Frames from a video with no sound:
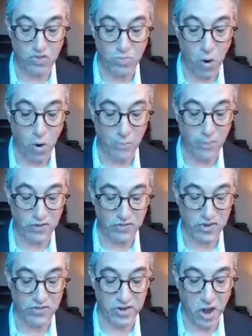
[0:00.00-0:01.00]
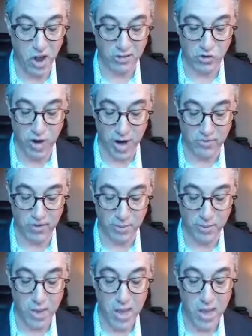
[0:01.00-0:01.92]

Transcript: small business contractor.